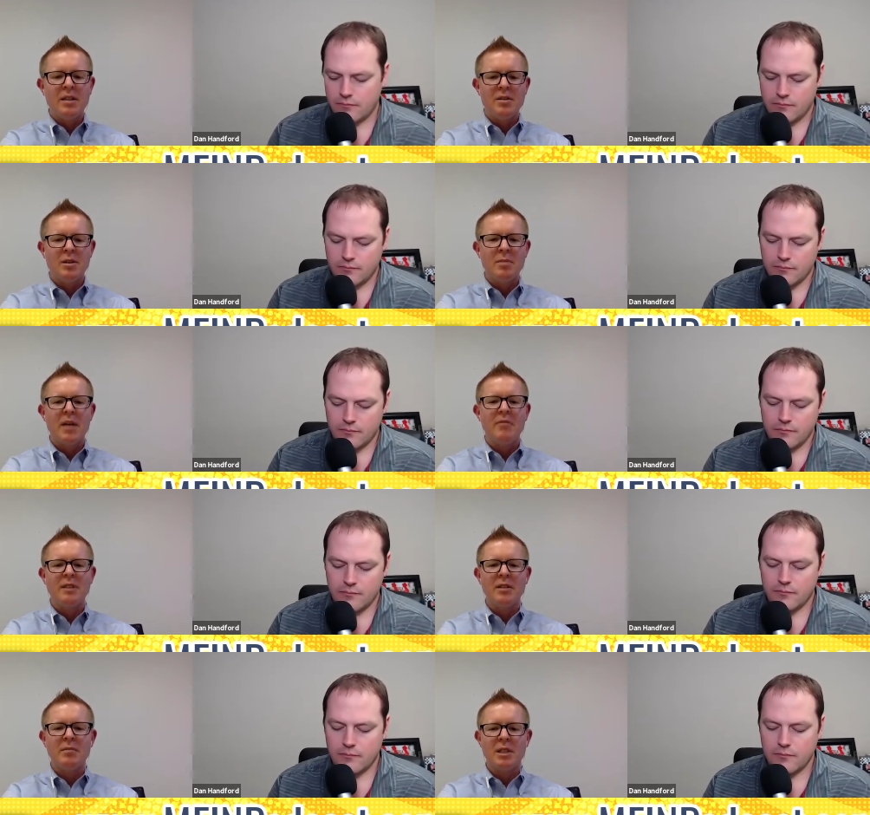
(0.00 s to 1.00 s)
Speaker 1: to our
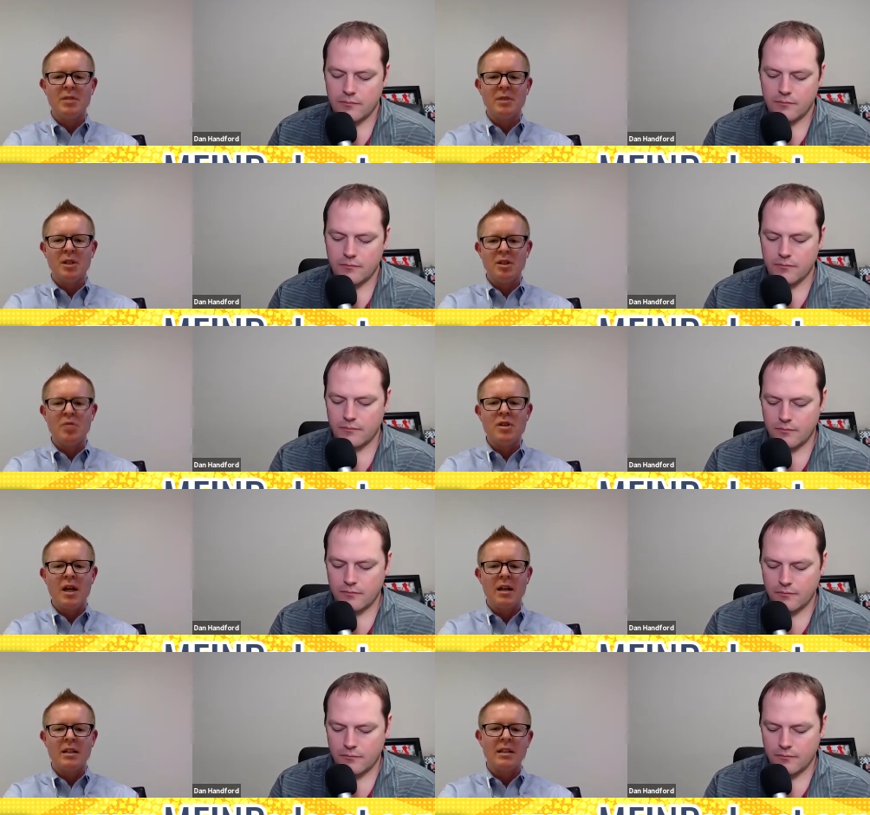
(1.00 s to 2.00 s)
benefit because we could use
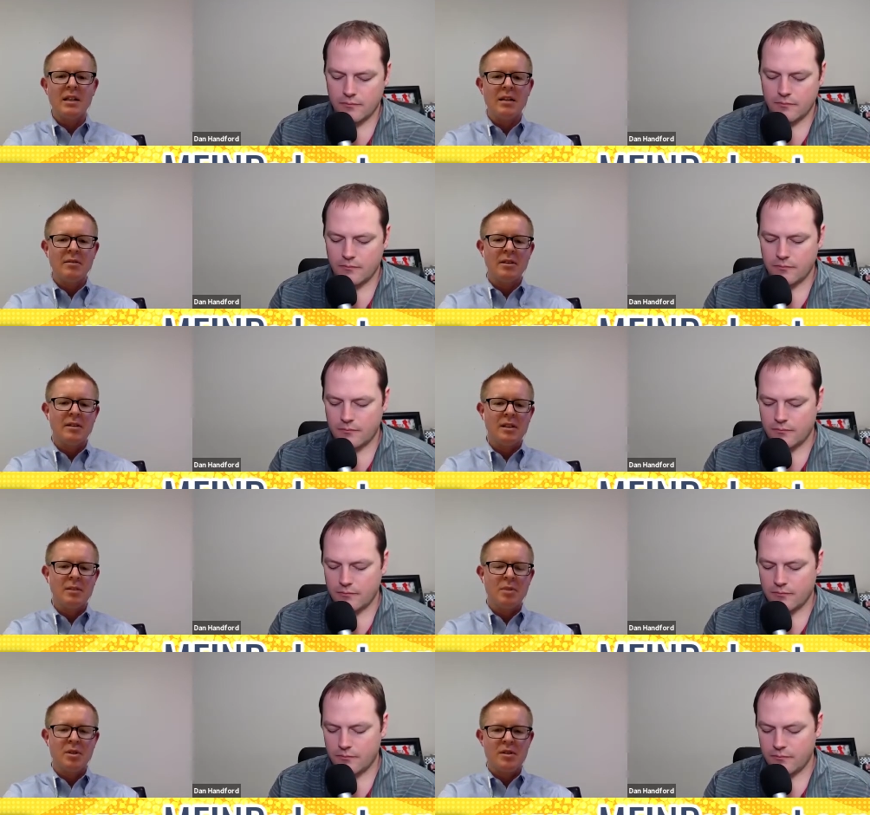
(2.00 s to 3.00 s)
that as a lever to
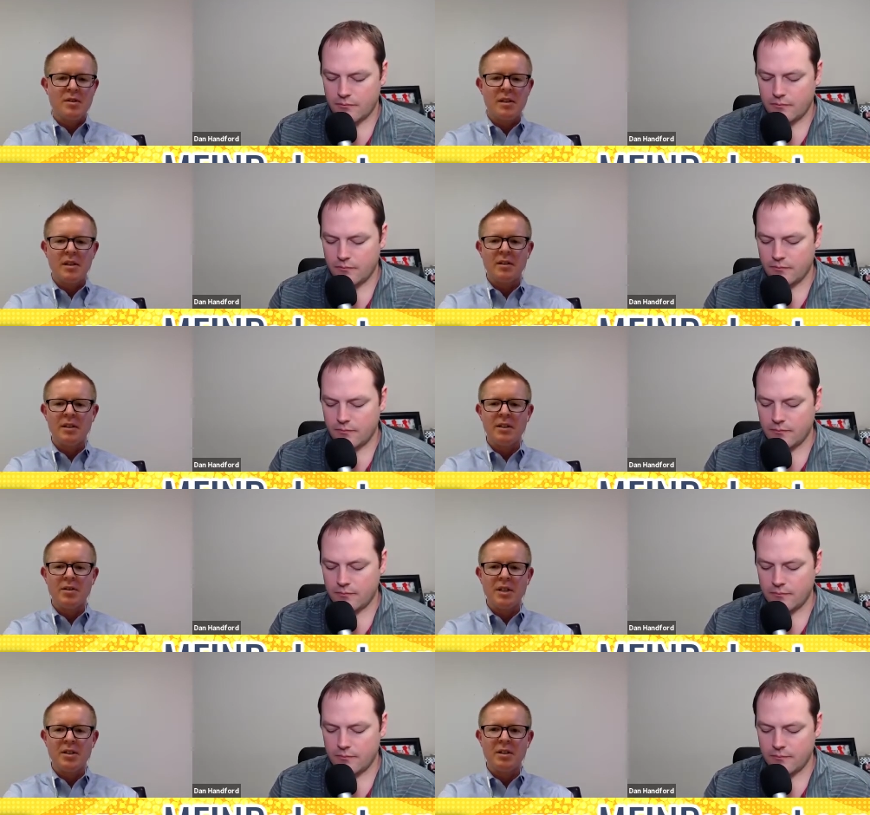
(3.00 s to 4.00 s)
push the seller in a
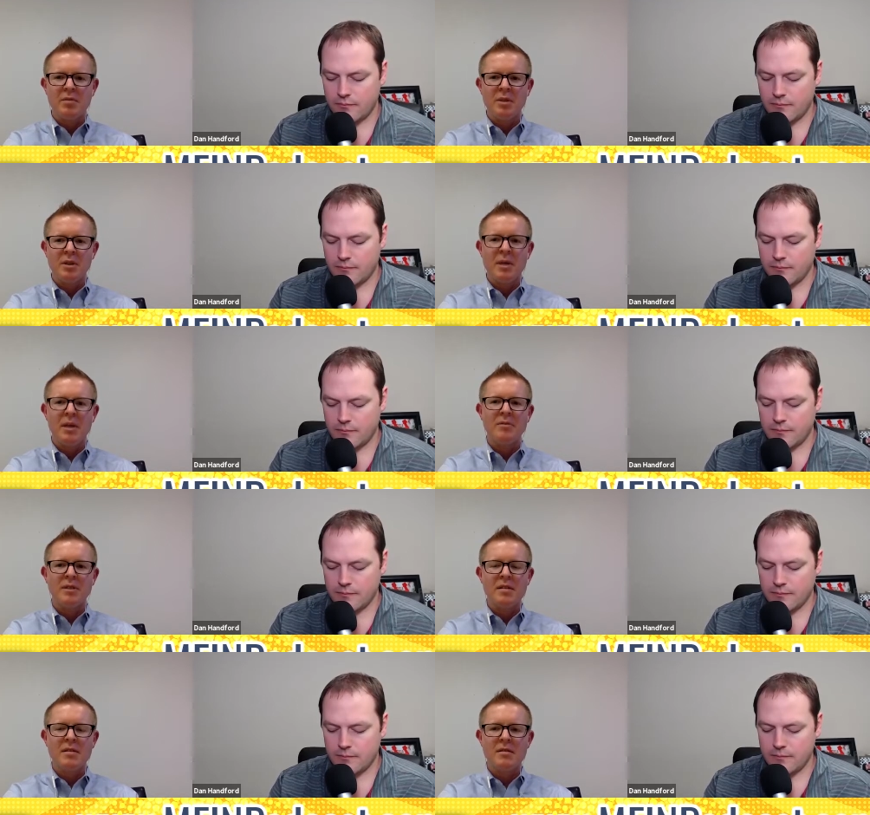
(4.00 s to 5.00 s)
direction that worked better for
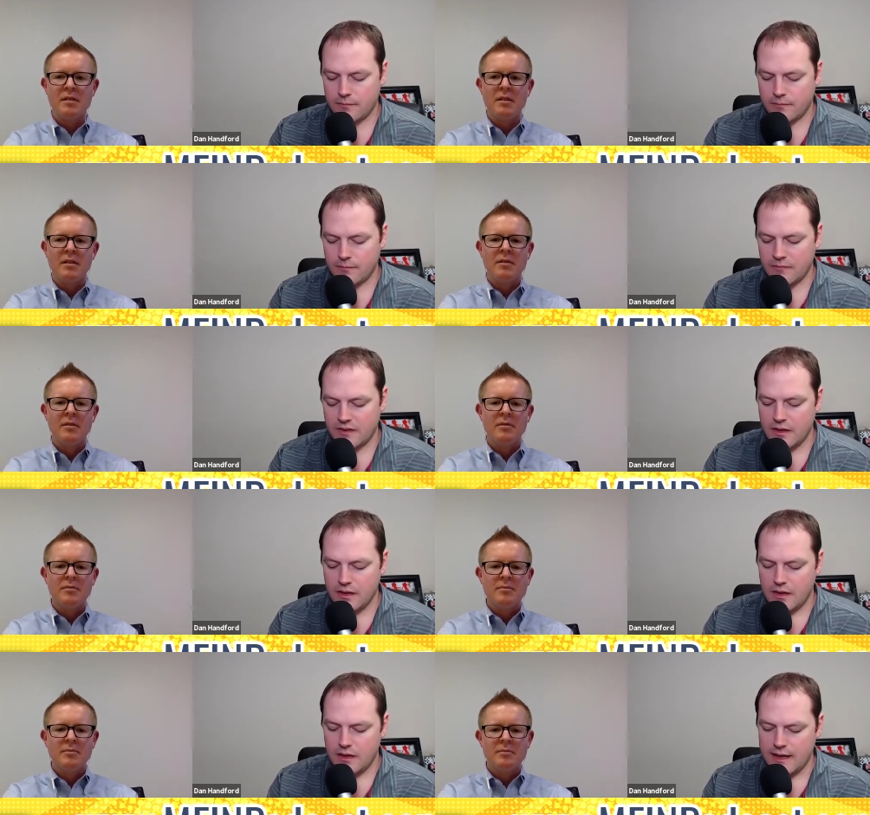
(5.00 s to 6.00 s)
us.
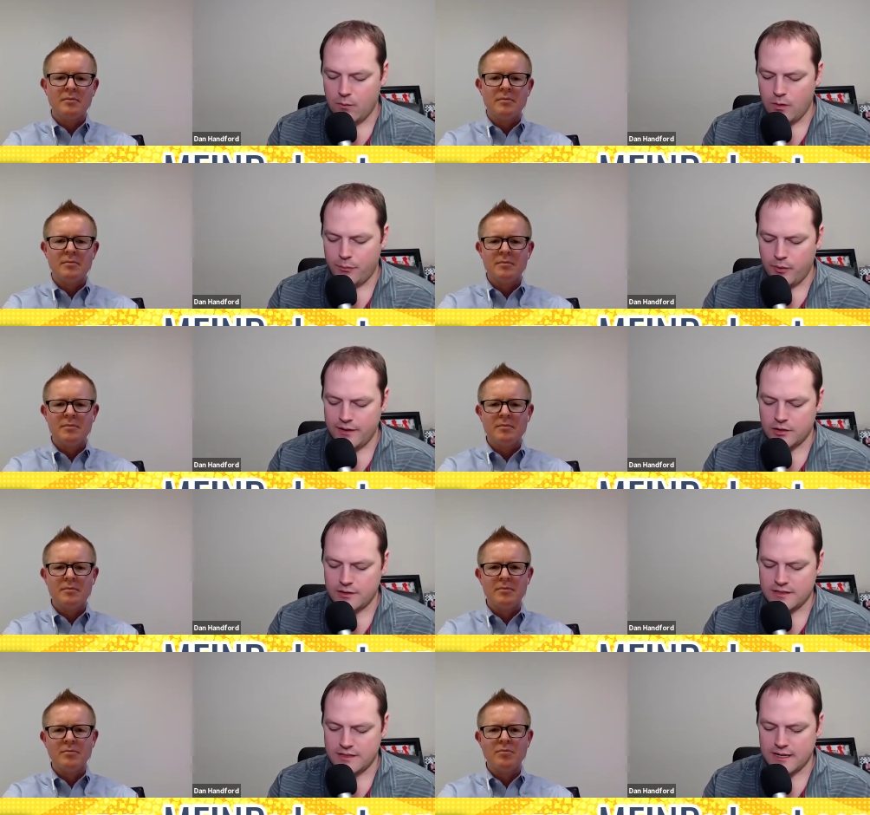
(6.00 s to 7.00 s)
Speaker 2: At what point during
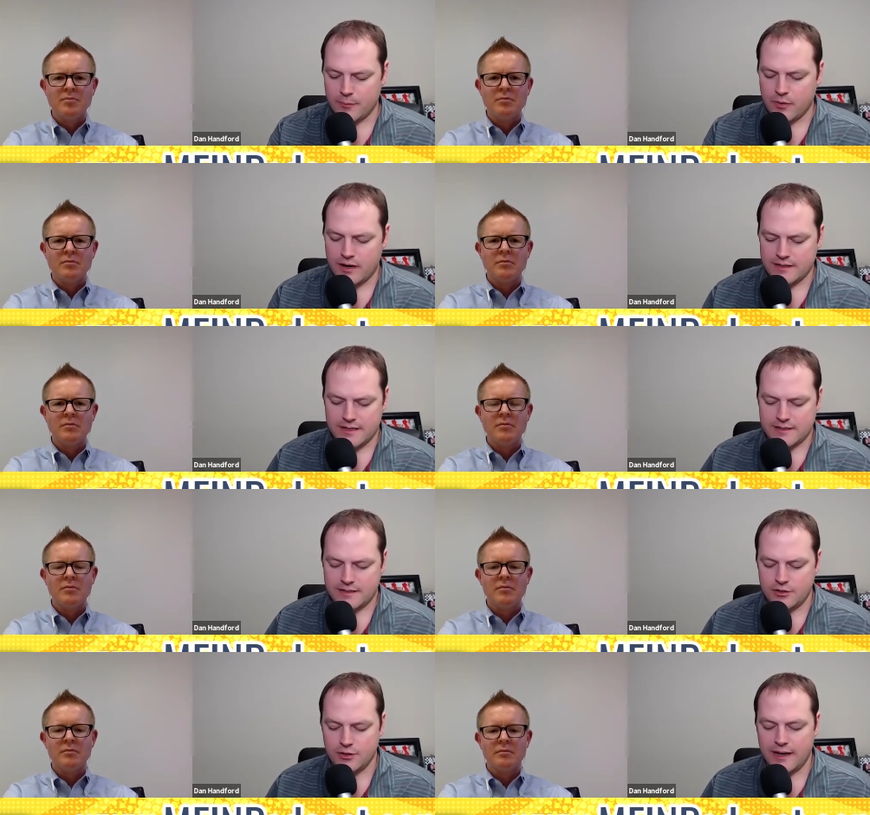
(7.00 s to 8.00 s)
this entire process
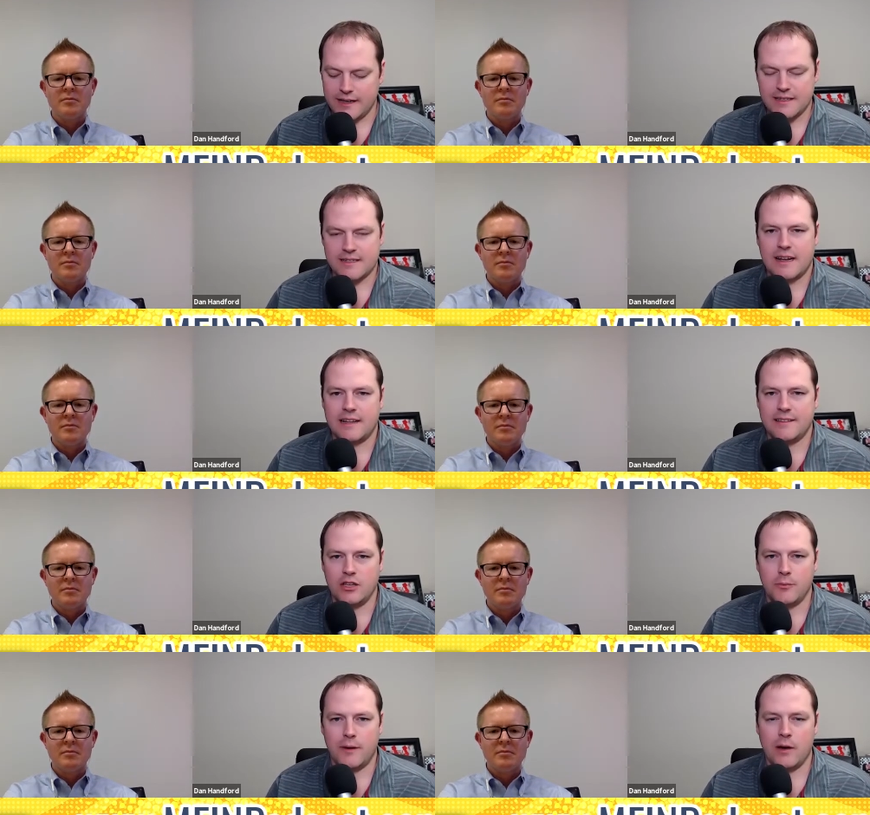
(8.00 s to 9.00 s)
did you guys decide that
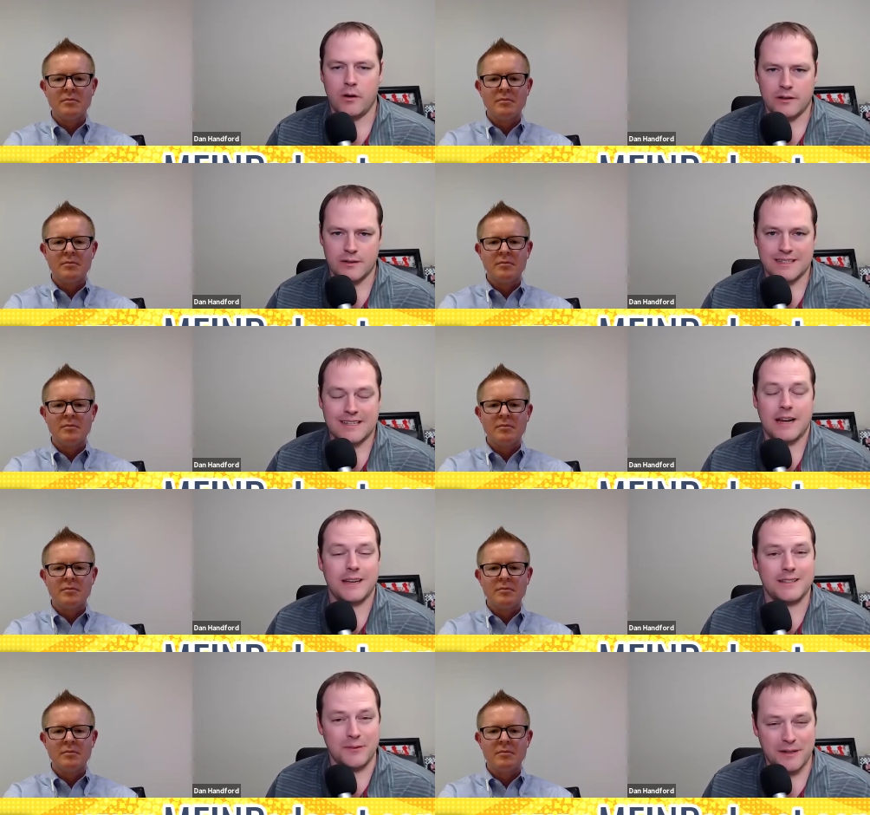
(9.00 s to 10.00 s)
you might want to assign it
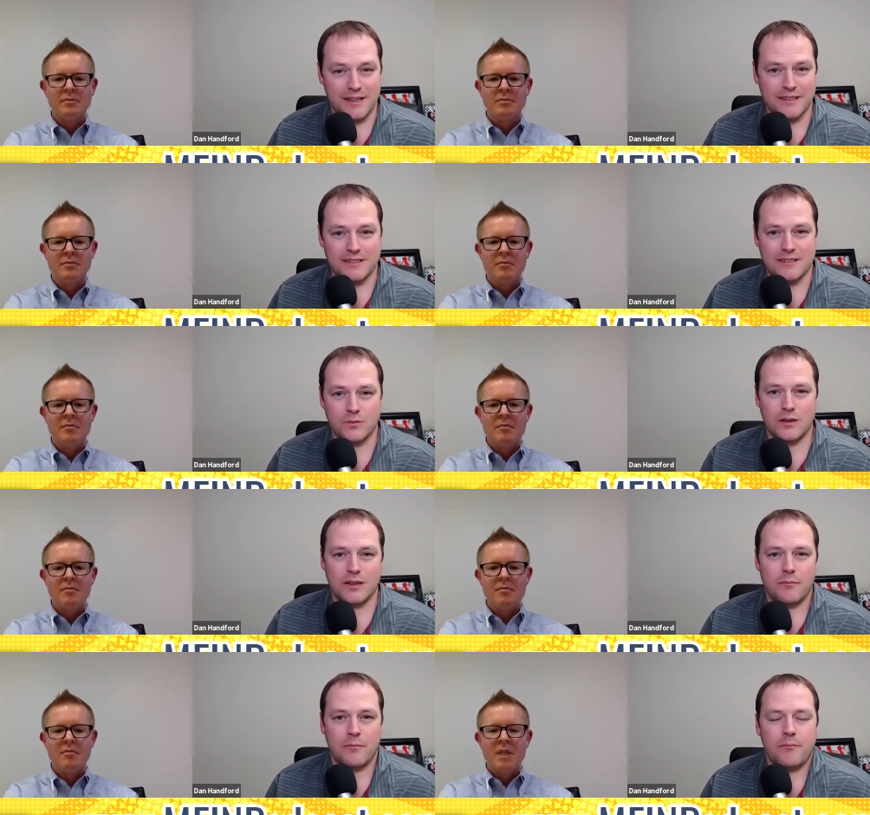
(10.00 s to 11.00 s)
to somebody else as
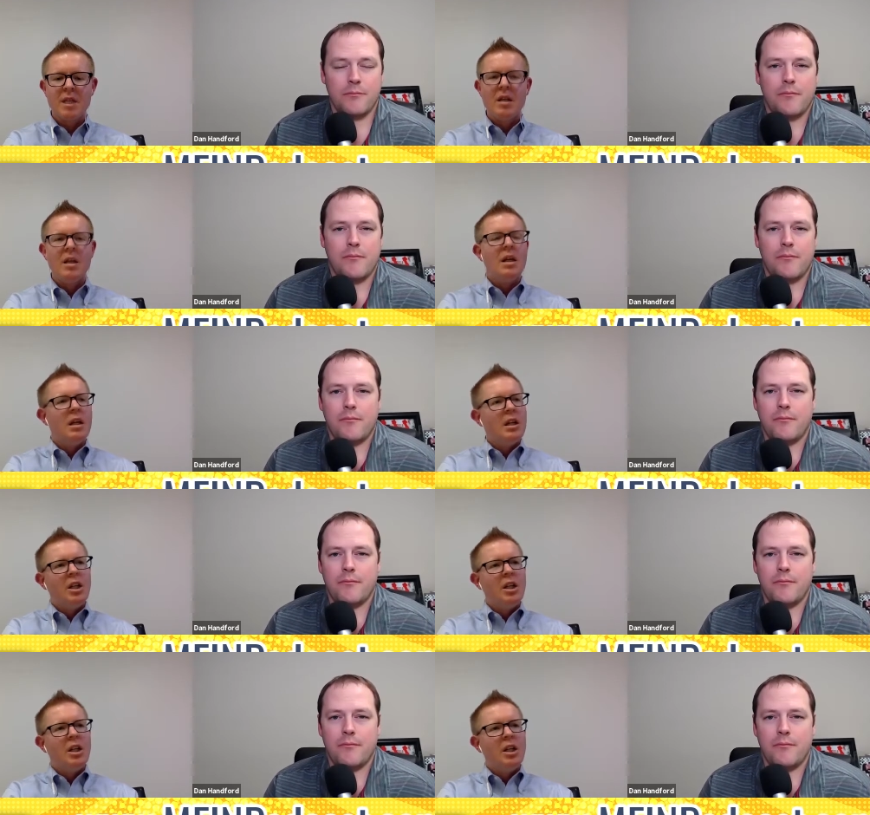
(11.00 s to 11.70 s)
well?
Speaker 1: You